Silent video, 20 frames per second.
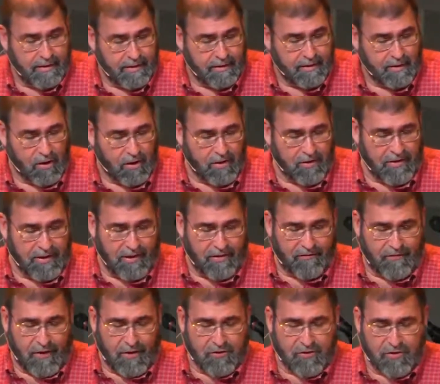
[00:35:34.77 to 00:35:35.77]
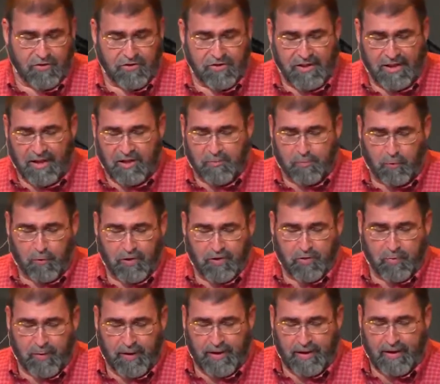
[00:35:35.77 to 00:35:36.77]
And all of the adventures and
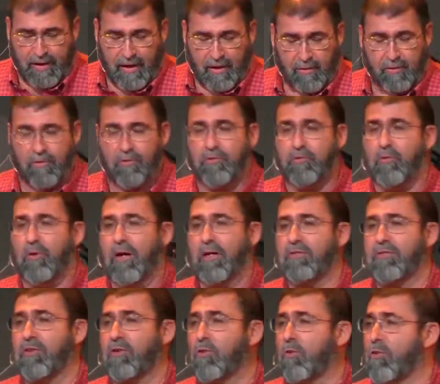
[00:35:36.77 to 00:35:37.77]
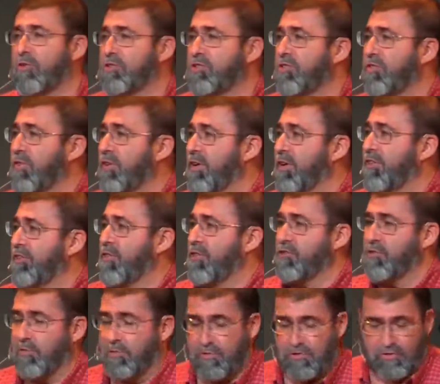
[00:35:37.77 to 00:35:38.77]
exploits we encounter throughout the course of our
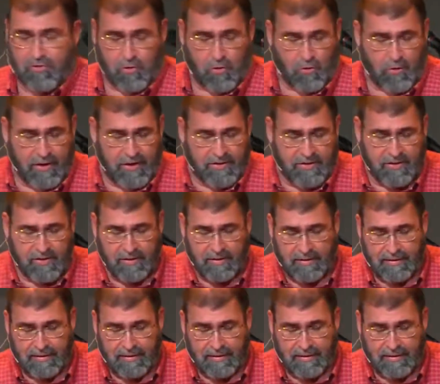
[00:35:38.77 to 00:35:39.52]
individual stories,